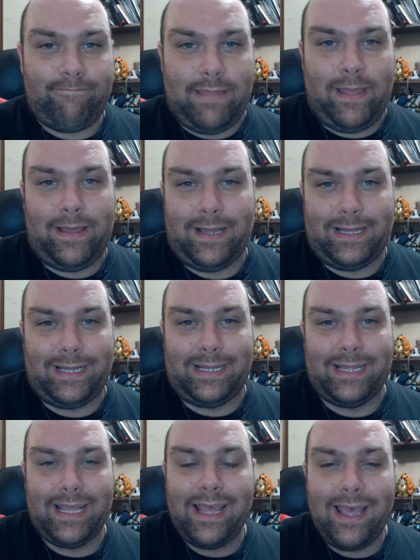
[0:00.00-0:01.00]
The
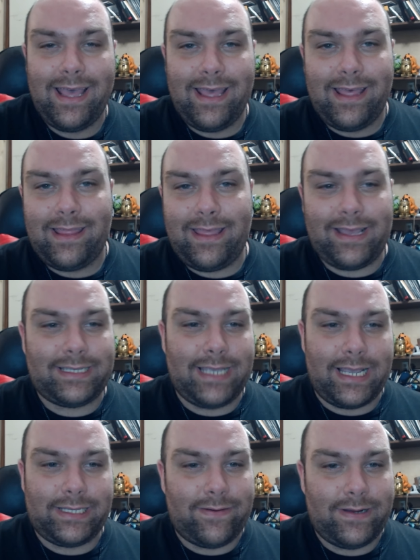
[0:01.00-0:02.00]

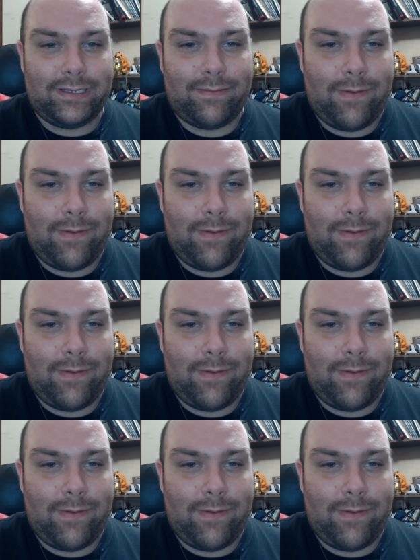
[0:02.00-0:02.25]
accessories